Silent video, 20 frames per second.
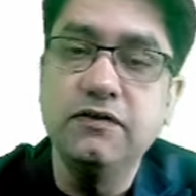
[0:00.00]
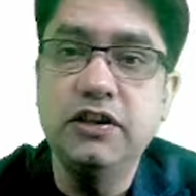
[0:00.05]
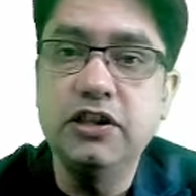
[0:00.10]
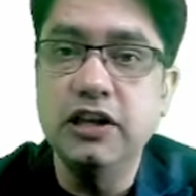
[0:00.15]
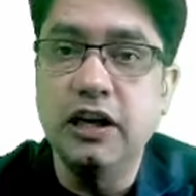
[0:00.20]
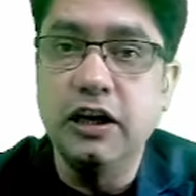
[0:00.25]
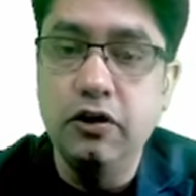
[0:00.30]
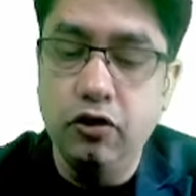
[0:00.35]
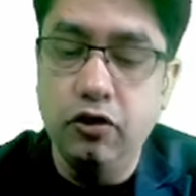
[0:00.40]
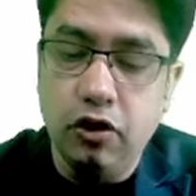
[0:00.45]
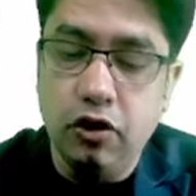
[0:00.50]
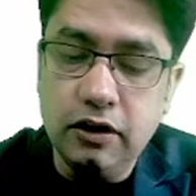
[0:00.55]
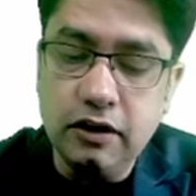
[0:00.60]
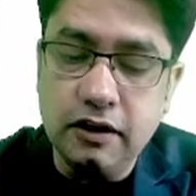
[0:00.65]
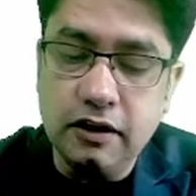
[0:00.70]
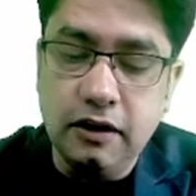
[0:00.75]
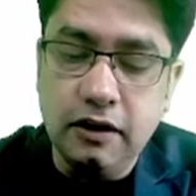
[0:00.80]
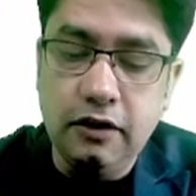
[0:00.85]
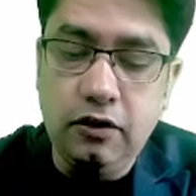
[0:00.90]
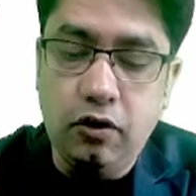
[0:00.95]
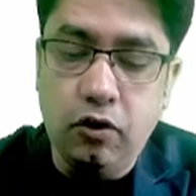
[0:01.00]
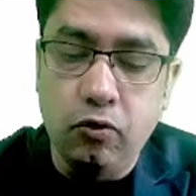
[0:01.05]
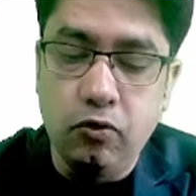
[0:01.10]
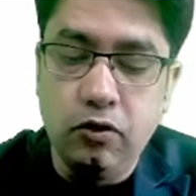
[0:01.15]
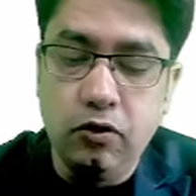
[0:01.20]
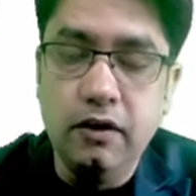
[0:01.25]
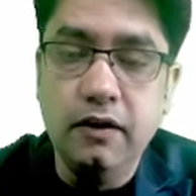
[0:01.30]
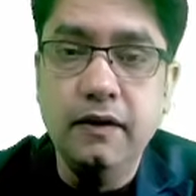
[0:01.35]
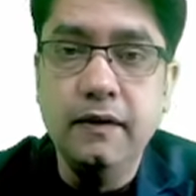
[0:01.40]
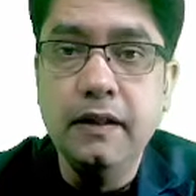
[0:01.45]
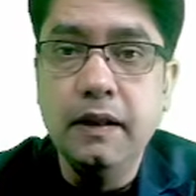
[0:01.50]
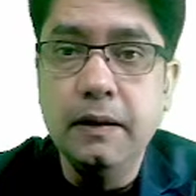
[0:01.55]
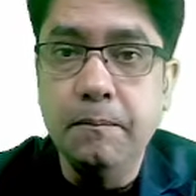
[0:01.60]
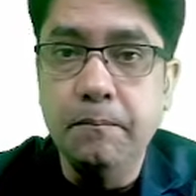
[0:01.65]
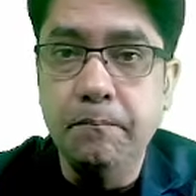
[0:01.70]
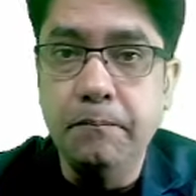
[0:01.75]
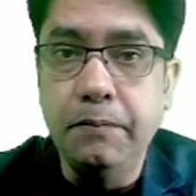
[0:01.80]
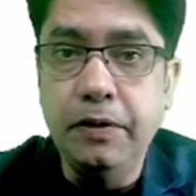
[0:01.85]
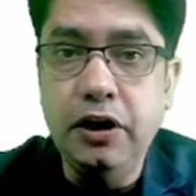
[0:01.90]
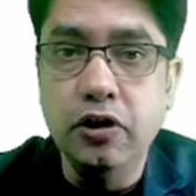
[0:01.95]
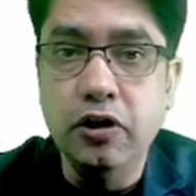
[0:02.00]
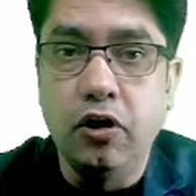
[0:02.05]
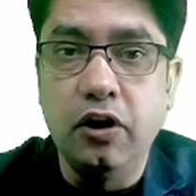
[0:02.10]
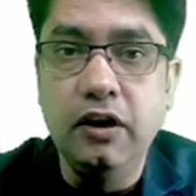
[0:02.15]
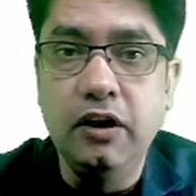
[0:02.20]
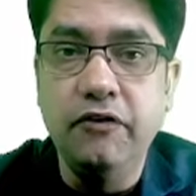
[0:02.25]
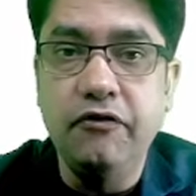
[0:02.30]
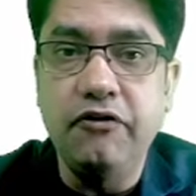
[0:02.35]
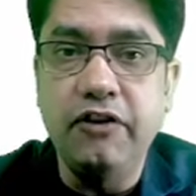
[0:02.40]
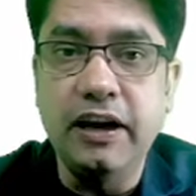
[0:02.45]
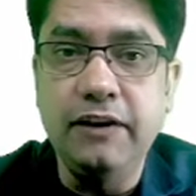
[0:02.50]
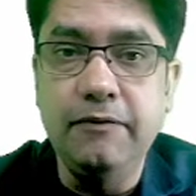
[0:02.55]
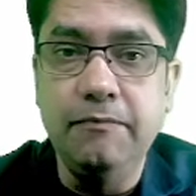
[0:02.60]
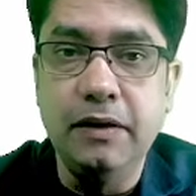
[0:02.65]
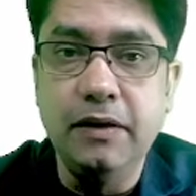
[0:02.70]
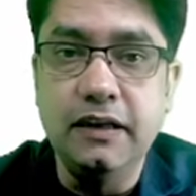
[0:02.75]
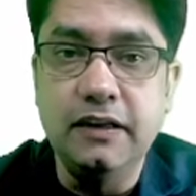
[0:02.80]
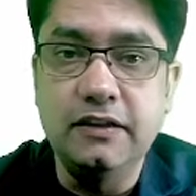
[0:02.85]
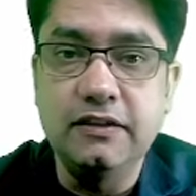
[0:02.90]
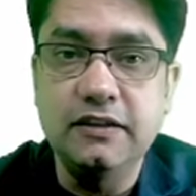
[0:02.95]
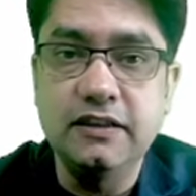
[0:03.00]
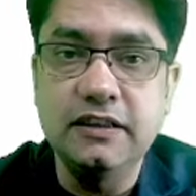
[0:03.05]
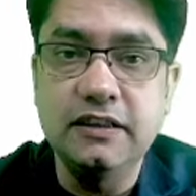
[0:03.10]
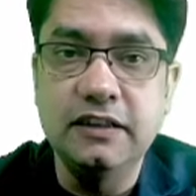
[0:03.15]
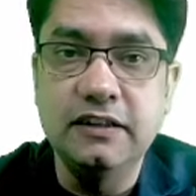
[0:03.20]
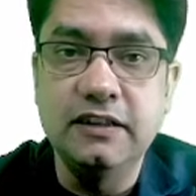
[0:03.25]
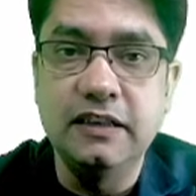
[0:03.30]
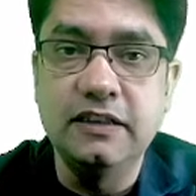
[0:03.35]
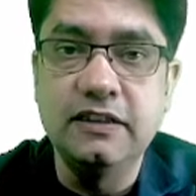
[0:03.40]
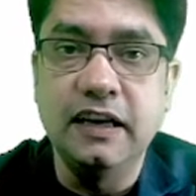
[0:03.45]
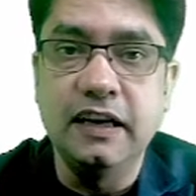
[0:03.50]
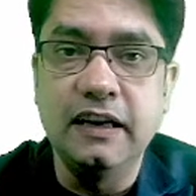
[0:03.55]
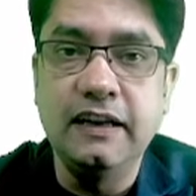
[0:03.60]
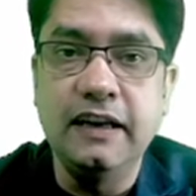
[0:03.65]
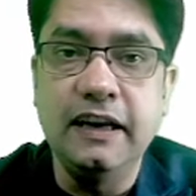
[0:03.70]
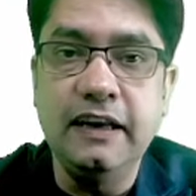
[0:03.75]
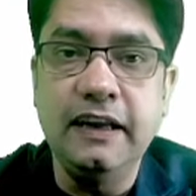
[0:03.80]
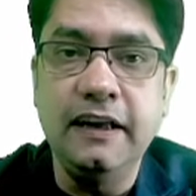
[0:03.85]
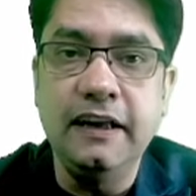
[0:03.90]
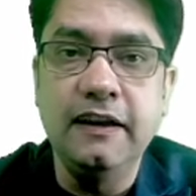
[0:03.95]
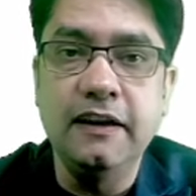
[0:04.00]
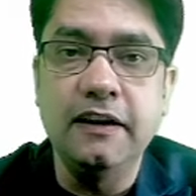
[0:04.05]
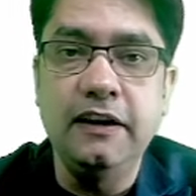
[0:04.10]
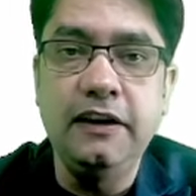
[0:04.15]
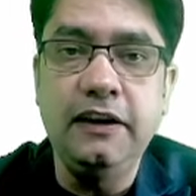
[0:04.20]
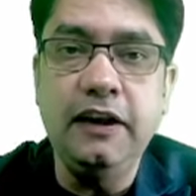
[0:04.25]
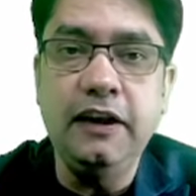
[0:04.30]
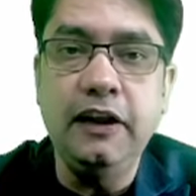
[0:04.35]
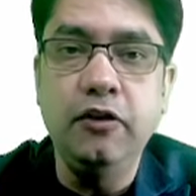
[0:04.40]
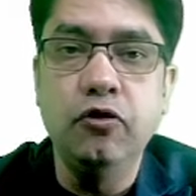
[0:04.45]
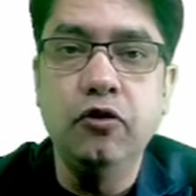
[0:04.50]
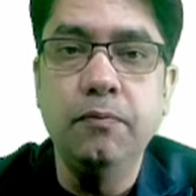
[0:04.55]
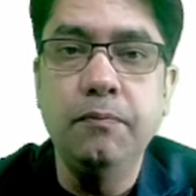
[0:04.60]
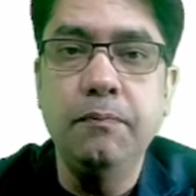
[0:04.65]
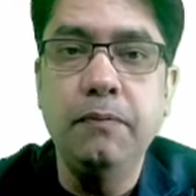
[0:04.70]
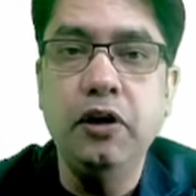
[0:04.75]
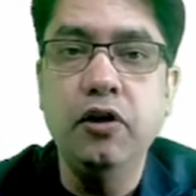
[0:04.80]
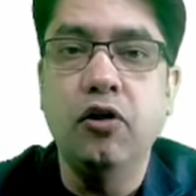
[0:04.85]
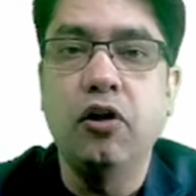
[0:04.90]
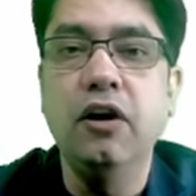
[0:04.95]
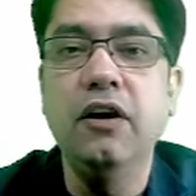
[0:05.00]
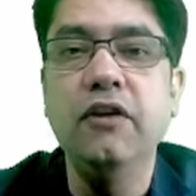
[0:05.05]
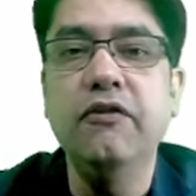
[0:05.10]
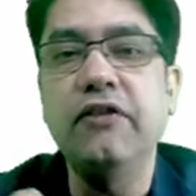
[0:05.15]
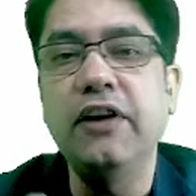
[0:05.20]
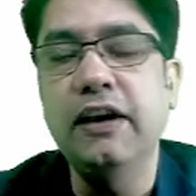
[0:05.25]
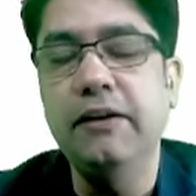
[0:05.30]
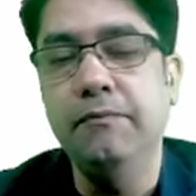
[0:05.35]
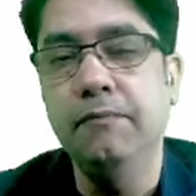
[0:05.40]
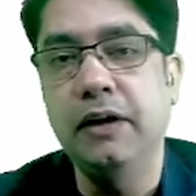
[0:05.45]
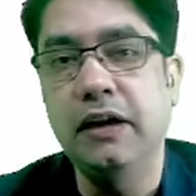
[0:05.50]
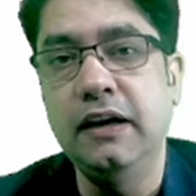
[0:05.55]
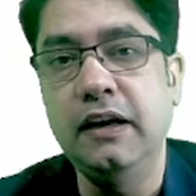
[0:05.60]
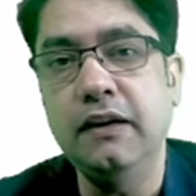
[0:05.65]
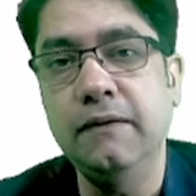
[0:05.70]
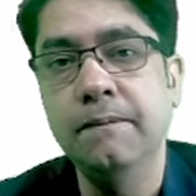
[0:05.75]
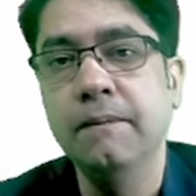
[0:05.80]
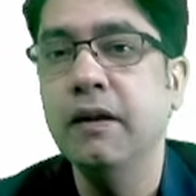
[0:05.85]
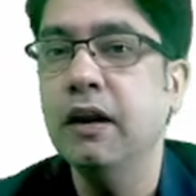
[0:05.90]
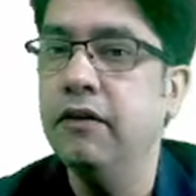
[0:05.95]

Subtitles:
which are not controlled beyond 5 minutes. Seizures are getting continued beyond 5 minutes.